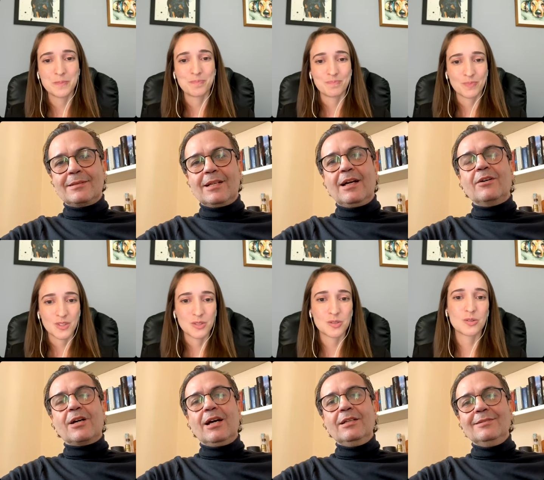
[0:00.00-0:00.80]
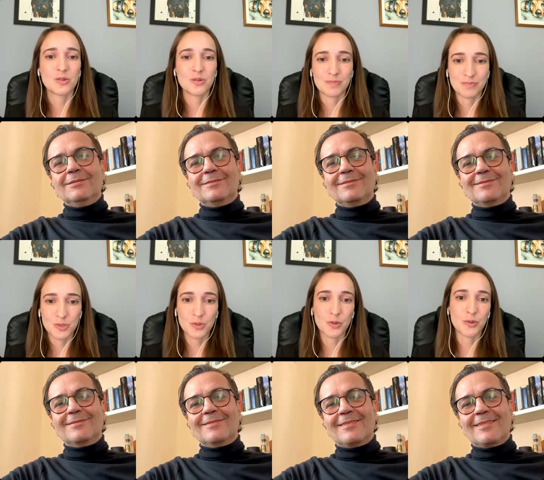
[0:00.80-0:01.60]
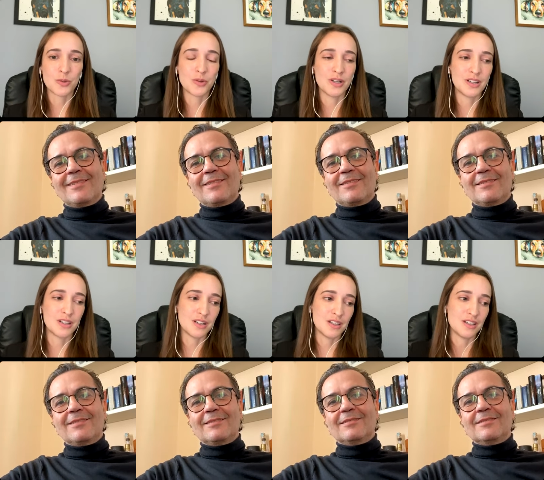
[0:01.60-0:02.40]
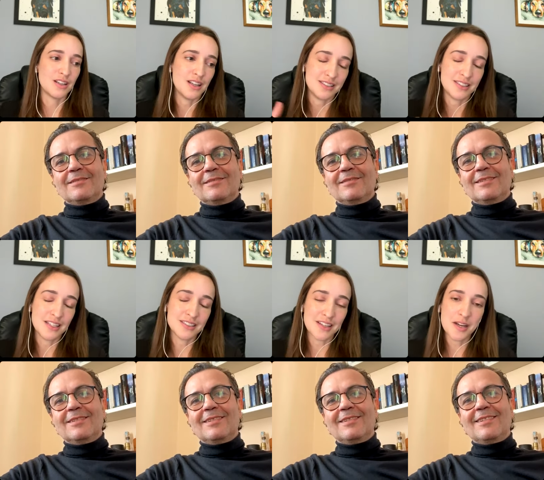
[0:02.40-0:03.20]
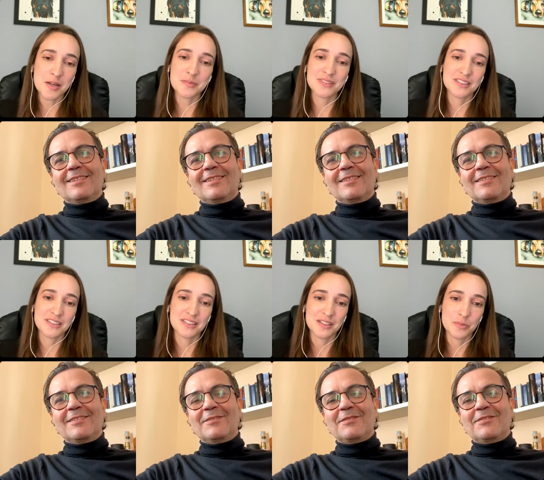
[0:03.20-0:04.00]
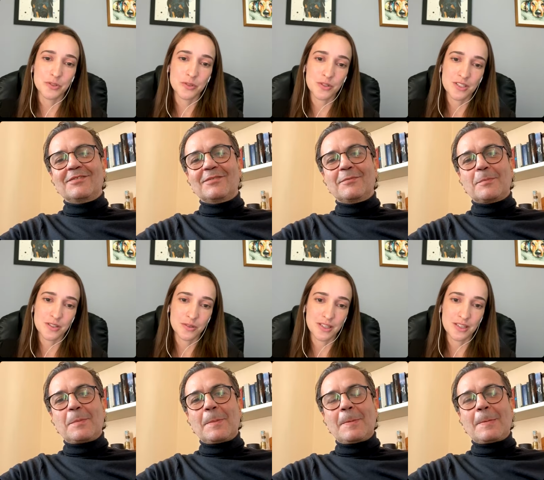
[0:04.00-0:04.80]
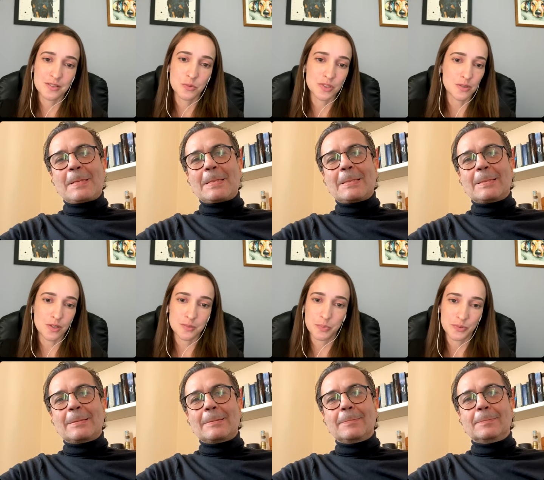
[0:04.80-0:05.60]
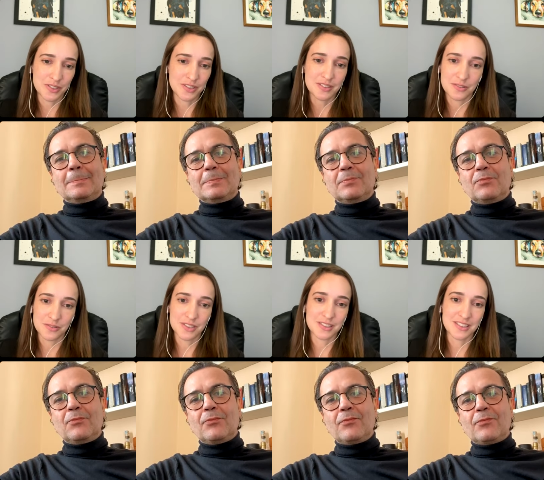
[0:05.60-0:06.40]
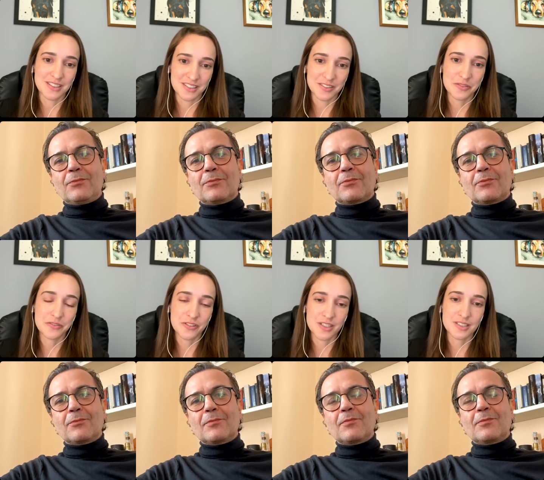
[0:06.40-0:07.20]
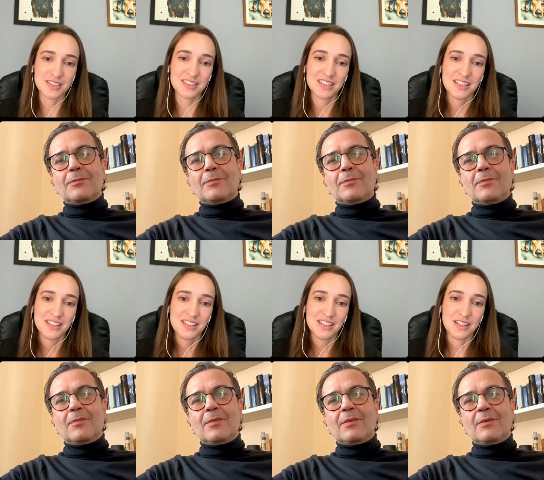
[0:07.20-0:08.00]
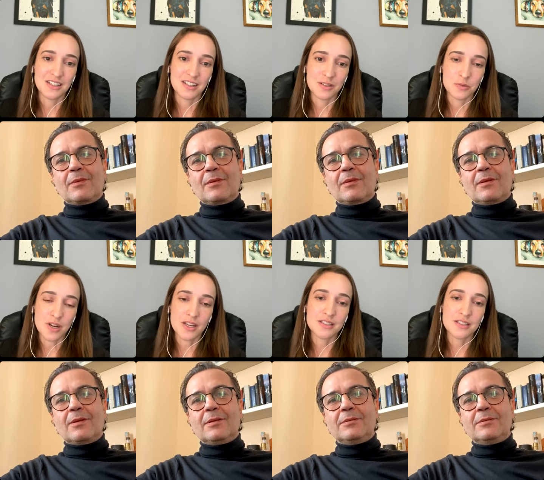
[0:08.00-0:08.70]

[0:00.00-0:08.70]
Speaker 1: All right. So,
Speaker 2: so uh, at that time, the precordial lead was not put on the first uh, right